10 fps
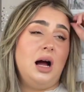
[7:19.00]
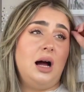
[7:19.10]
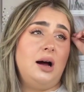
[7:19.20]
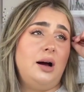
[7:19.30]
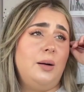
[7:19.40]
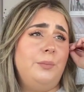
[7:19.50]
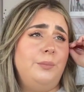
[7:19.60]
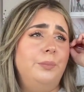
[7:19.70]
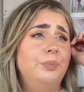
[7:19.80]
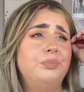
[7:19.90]

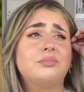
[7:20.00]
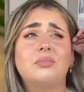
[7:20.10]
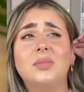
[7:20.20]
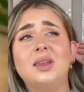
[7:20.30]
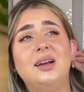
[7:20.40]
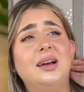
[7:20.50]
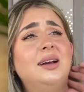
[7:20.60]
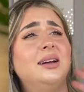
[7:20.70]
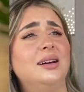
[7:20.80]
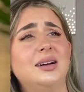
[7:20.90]

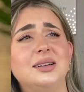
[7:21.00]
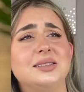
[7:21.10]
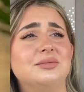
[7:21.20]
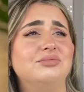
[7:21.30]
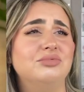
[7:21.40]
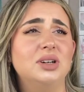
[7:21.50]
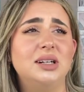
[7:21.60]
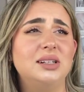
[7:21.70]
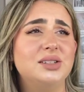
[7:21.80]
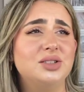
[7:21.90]
It's
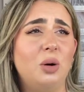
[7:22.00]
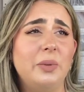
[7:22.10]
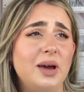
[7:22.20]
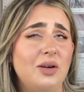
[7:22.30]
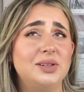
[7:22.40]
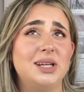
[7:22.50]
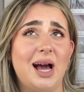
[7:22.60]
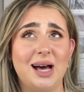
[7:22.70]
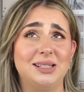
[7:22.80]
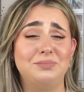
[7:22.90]
really soppy. Obviously
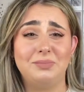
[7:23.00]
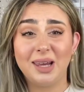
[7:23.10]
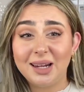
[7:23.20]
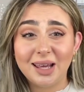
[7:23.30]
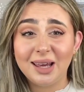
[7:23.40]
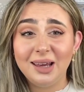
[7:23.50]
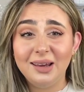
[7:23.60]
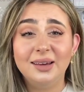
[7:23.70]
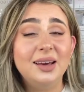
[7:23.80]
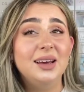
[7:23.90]
it has
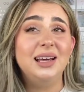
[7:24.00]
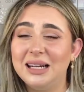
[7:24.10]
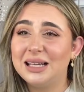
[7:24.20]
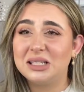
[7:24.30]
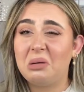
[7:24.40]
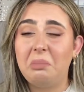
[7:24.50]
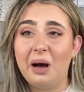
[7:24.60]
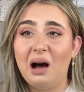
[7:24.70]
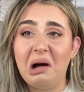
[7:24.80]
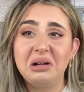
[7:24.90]
meaning. It links to my
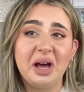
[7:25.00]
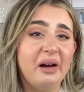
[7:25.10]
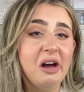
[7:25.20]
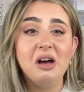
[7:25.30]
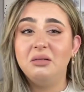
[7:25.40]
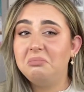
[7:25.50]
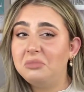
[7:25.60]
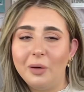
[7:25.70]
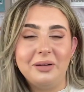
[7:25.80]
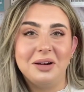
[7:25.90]
partner.
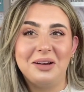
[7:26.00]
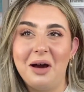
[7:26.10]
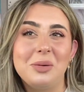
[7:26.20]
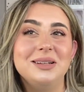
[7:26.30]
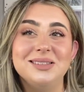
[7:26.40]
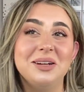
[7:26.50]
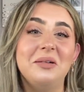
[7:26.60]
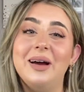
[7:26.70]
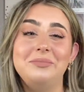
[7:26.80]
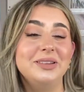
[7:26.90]
I'm not gonna go
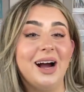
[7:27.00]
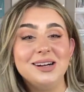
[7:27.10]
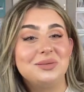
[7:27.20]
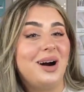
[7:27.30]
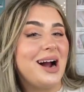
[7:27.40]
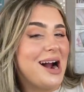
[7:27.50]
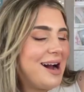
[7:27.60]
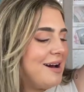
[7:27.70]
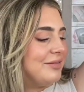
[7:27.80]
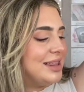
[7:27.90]
into it, but that is why I
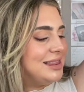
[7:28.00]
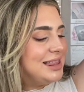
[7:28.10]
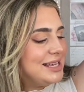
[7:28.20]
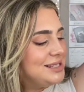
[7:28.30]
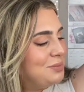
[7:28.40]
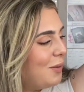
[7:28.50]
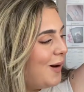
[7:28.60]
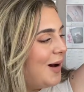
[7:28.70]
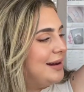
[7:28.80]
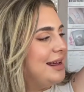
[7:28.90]
have this
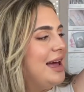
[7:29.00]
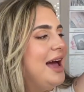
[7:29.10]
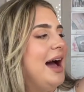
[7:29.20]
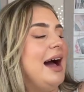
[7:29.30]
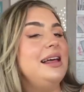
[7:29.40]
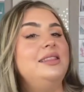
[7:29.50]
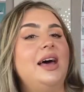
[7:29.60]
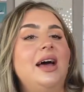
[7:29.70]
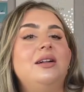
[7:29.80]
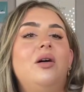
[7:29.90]
one. And
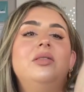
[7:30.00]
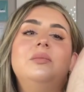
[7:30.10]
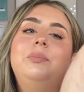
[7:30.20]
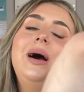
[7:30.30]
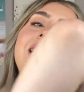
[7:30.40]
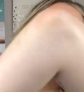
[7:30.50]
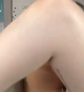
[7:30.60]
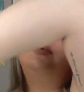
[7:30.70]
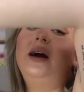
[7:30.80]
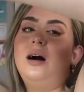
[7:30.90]
then on the back
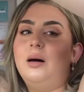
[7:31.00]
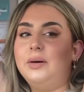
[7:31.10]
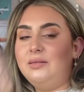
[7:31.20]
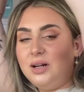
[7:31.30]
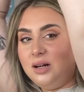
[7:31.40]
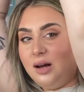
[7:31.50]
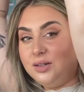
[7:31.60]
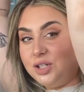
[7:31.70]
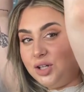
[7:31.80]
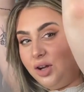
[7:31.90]
of my arm, I don't really know
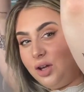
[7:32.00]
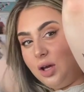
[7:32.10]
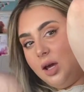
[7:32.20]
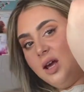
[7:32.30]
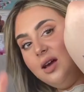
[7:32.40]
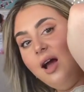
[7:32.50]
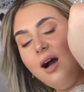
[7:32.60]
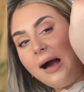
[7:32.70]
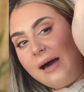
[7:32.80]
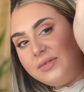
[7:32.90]
how to show you.
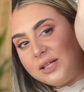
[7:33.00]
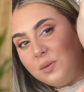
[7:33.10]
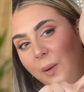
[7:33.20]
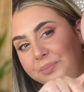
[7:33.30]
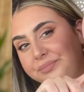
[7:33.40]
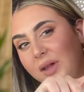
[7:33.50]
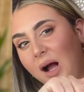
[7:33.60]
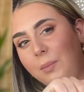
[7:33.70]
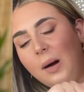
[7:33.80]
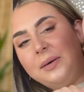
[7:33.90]
I have this one.
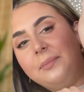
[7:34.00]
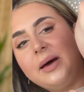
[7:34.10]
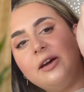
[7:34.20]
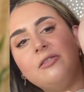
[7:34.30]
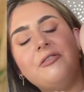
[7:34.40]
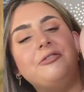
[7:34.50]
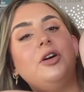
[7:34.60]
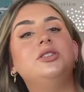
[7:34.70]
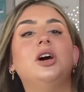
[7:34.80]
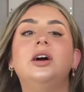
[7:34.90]
I'll pop up a
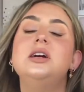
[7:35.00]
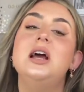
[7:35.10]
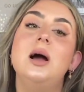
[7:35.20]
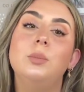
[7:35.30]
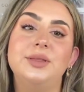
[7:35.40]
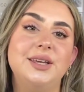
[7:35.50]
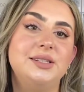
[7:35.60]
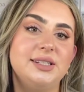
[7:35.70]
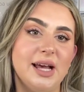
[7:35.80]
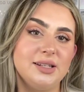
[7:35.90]
photo, but
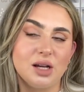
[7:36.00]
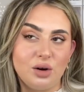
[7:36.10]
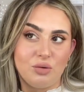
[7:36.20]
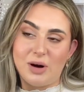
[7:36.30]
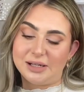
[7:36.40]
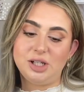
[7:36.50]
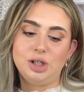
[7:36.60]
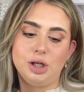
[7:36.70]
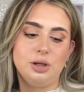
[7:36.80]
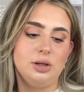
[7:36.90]
this says
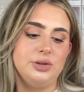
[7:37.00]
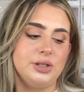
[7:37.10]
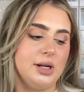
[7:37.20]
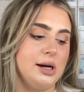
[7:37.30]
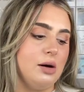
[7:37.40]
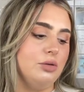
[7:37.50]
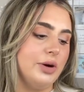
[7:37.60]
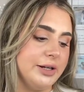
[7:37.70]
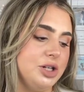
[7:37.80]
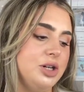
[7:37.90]
gratitude. Now,
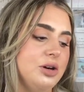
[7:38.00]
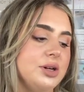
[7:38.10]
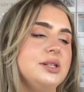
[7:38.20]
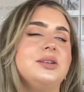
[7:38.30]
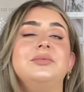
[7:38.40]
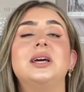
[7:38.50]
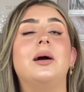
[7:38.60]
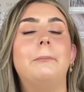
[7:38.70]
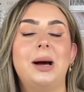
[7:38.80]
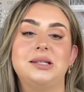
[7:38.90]
gratitude is
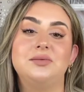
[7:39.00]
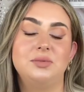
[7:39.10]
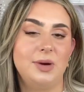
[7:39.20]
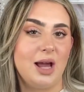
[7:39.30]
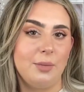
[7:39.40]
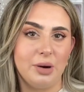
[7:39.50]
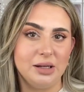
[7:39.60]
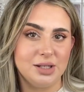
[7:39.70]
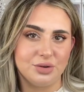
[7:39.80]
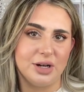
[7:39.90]
something massive to me. I
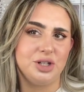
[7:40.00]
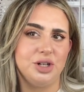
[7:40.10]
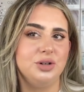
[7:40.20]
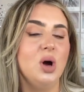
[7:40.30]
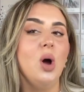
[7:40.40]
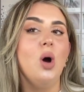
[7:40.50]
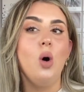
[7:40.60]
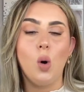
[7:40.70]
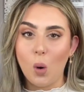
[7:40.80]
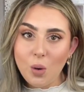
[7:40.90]
practice gratitude
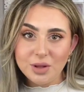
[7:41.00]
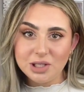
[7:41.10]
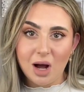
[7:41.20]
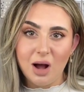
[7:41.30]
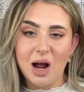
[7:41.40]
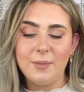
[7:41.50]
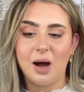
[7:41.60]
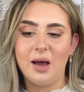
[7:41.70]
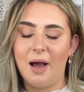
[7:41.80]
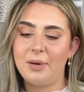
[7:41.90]
all the time.
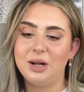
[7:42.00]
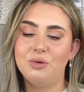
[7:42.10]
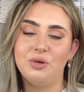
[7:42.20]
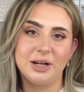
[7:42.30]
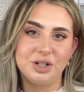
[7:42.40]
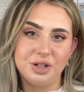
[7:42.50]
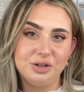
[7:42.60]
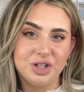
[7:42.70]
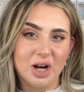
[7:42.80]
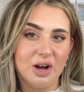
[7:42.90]
I have my little
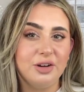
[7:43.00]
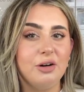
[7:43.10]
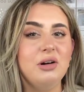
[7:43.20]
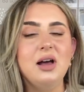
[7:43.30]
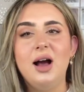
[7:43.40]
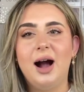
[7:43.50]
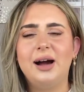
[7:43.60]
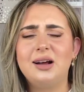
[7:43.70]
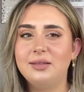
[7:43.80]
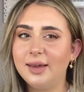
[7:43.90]
gratitude journal,
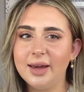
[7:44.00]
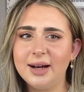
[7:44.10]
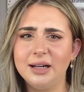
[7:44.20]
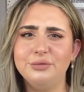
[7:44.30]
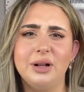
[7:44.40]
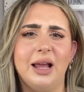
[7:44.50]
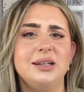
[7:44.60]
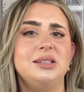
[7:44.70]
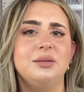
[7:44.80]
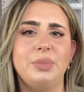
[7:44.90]
and I think it kind of
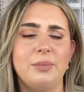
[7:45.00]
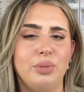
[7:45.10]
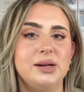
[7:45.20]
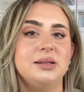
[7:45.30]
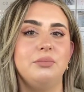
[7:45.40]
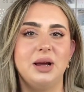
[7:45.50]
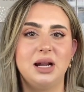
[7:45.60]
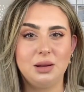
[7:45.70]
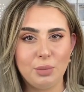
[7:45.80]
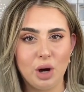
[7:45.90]
relates to being present and
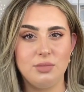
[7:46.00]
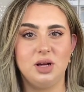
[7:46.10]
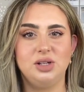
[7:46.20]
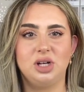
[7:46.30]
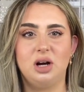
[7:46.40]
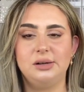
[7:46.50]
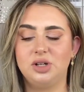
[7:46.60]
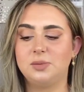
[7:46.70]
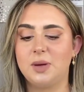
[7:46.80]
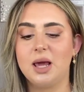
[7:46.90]
being in the moment, to kind
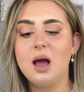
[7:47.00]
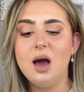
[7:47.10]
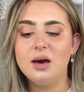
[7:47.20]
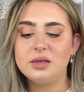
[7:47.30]
of just be